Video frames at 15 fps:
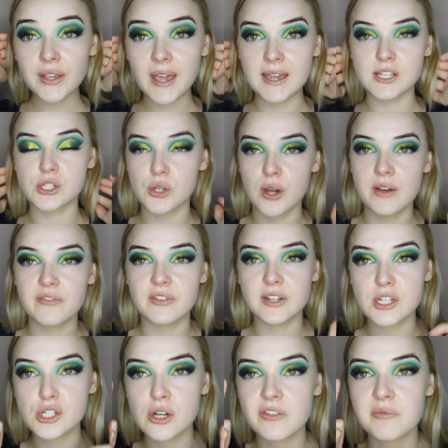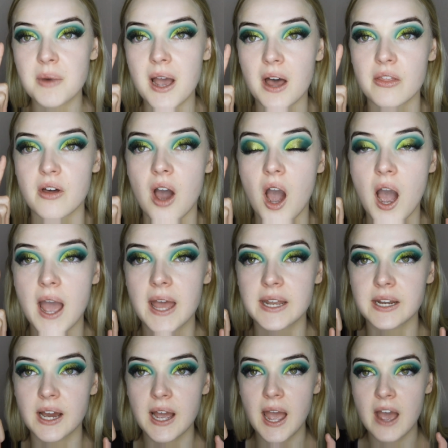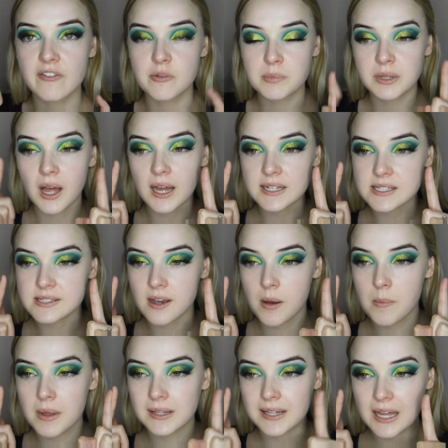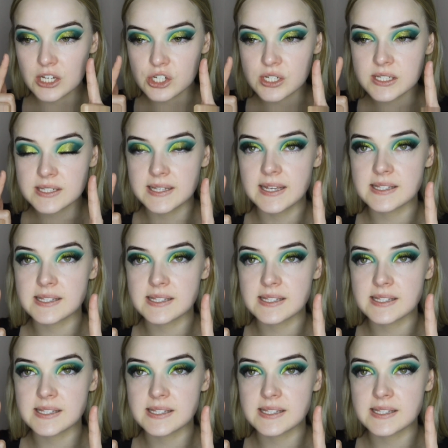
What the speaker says: Okay, so I finished off my other eye and I have applied some lashes.